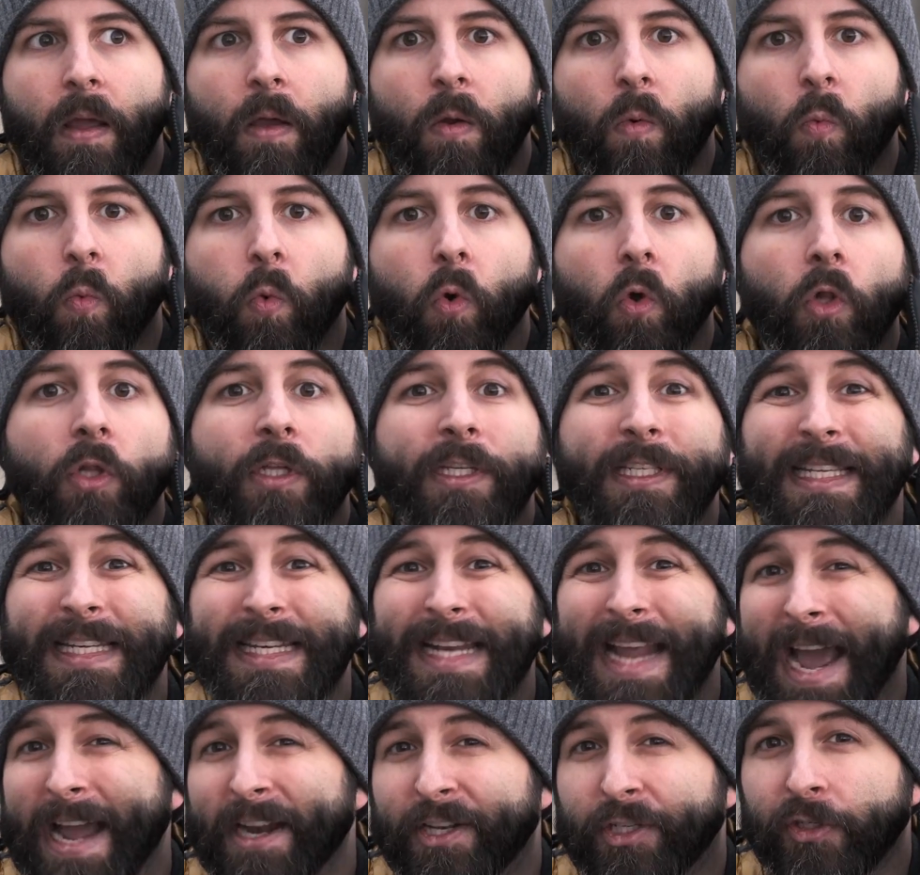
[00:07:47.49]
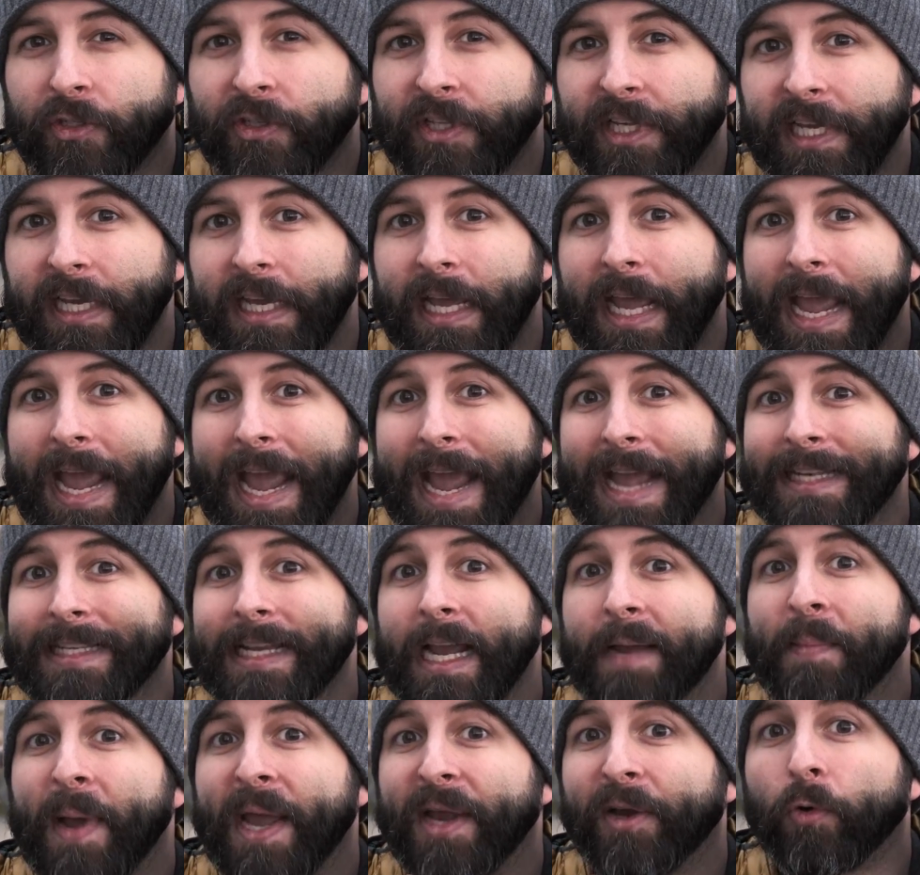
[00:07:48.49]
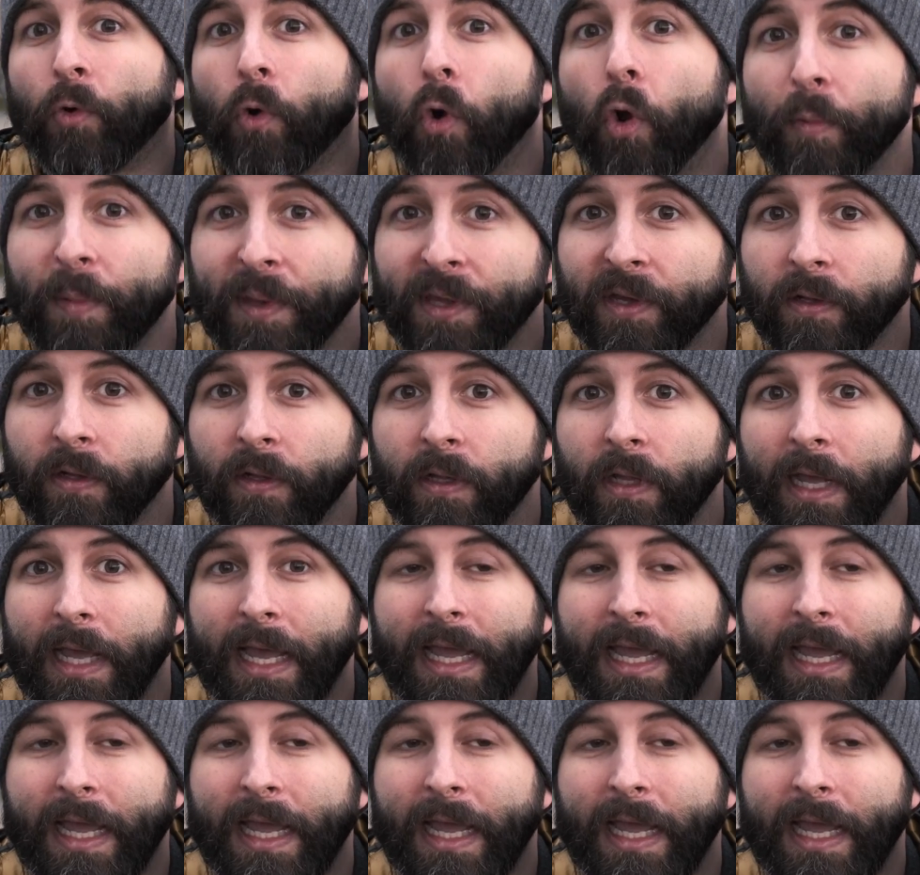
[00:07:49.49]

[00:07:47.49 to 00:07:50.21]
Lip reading: wool is naturally antimicrobial